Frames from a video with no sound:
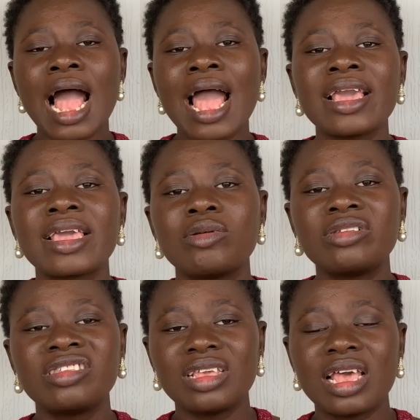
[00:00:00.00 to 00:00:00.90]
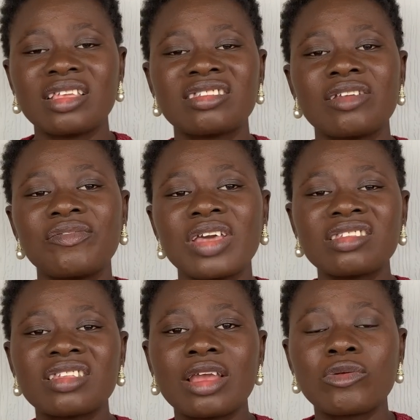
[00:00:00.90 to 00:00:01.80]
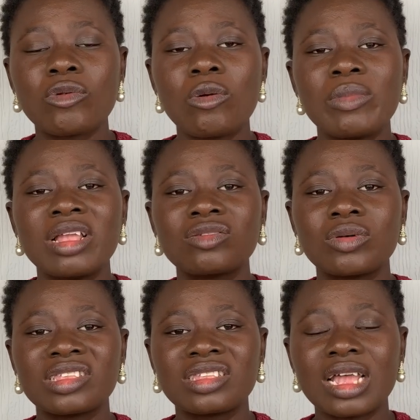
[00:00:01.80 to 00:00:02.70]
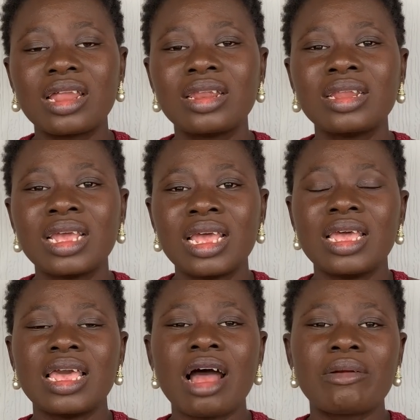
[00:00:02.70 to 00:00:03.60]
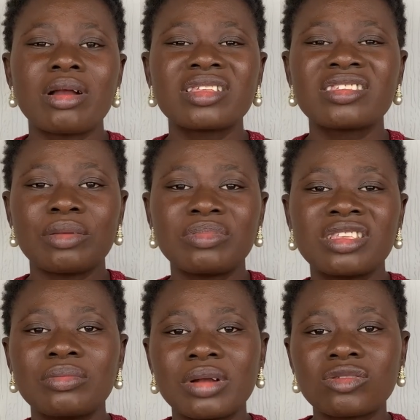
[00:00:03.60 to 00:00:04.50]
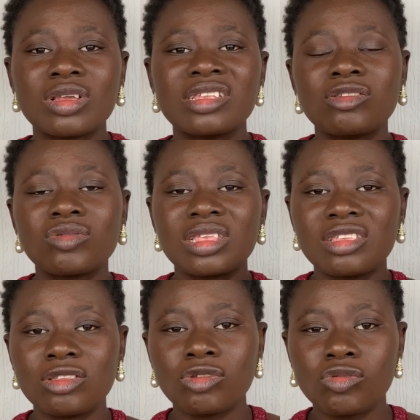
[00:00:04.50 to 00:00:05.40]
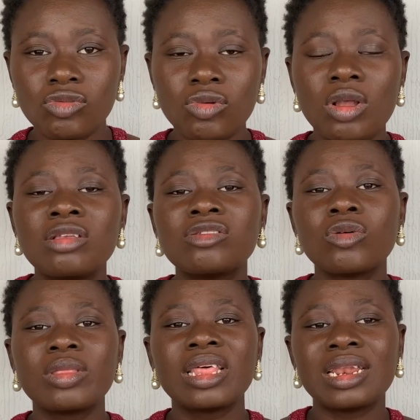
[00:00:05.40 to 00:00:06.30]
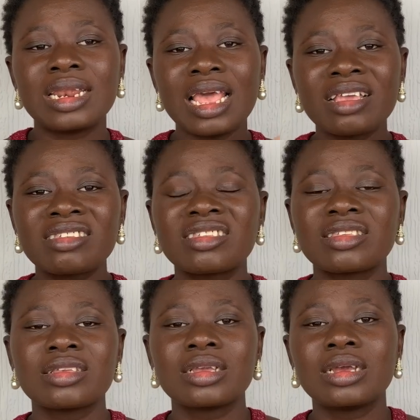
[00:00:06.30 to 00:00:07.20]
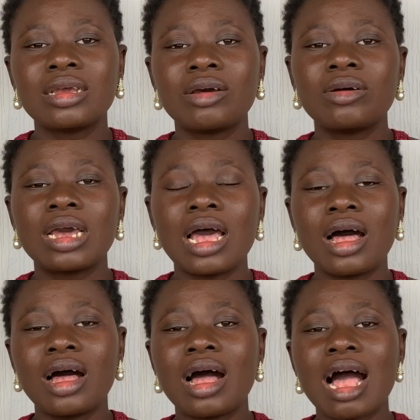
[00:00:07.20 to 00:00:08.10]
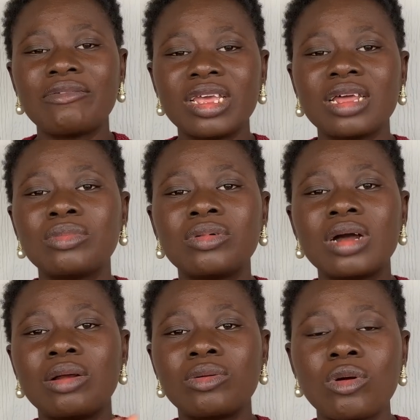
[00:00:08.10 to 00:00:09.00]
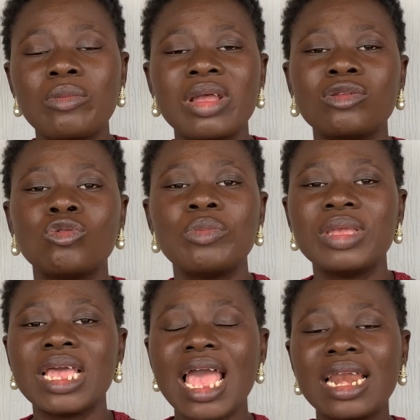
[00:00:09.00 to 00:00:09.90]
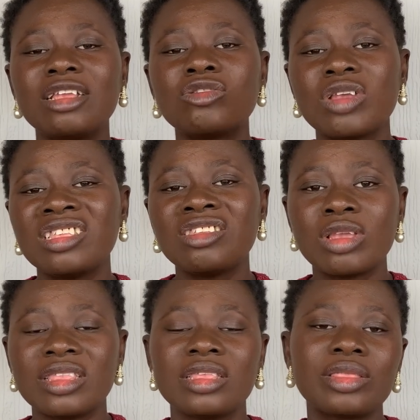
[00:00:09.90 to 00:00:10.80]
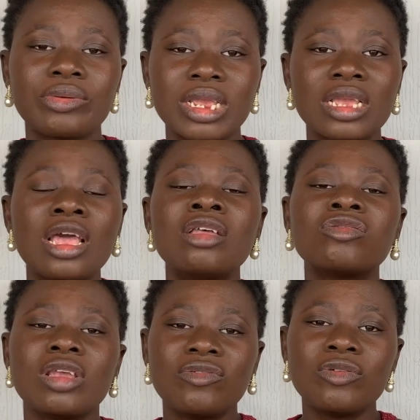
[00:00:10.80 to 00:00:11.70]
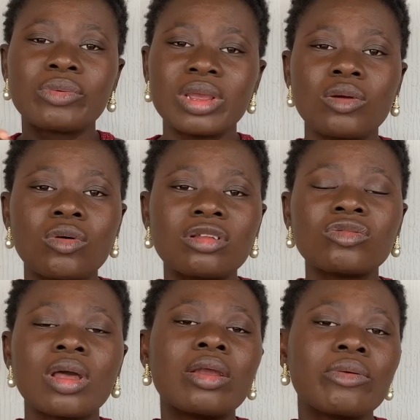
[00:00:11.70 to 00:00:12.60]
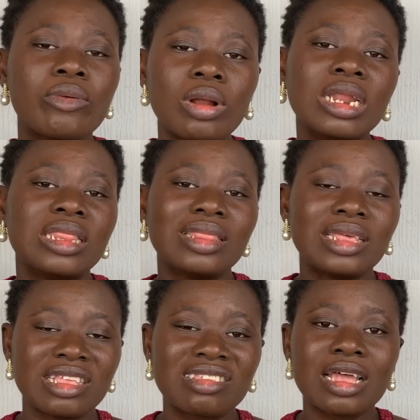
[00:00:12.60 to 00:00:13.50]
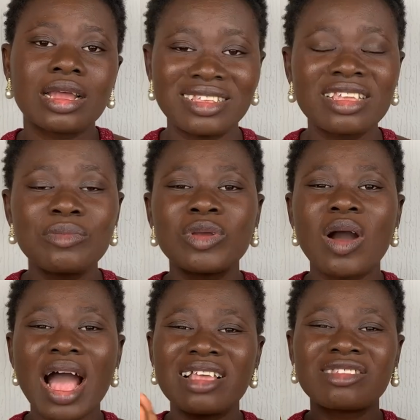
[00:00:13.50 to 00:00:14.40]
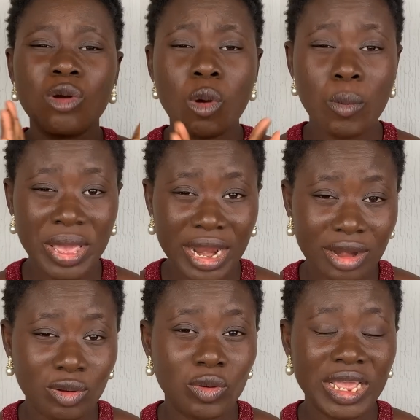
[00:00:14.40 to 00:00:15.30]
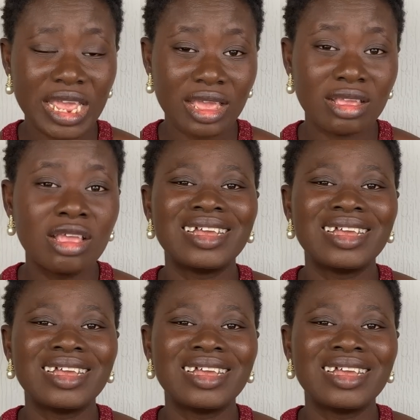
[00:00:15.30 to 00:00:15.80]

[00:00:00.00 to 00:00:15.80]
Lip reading: iQTS, the first enrollment was done around September 2022. So the next available enrollment will be early 2023. So if you really want to enroll in this, just keep your eyes open. Okay,